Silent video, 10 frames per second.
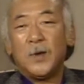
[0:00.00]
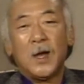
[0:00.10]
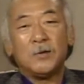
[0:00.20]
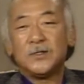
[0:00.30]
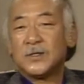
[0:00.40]

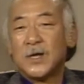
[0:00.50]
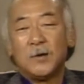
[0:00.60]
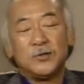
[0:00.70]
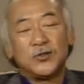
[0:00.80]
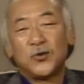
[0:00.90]
I was, I
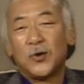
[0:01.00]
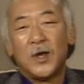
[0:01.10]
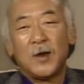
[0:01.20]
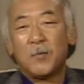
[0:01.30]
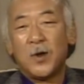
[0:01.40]
was totally
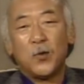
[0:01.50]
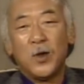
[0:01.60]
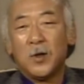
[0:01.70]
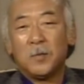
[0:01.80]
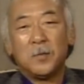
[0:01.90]
out of my
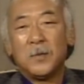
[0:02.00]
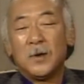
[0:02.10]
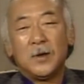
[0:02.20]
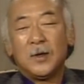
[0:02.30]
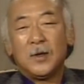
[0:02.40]
realm
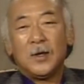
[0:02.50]
hmm.